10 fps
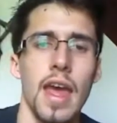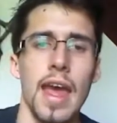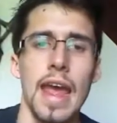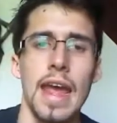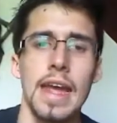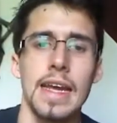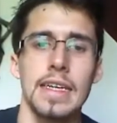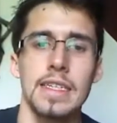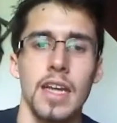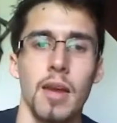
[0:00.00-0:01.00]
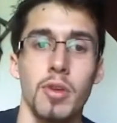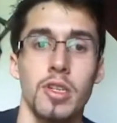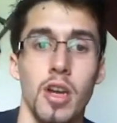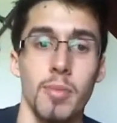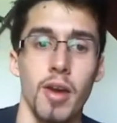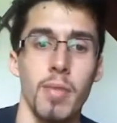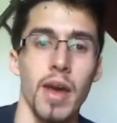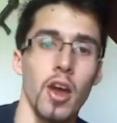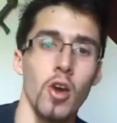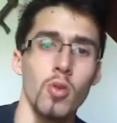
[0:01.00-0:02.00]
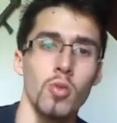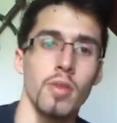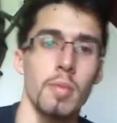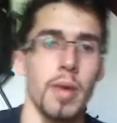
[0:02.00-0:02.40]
And I'm going to talk about my own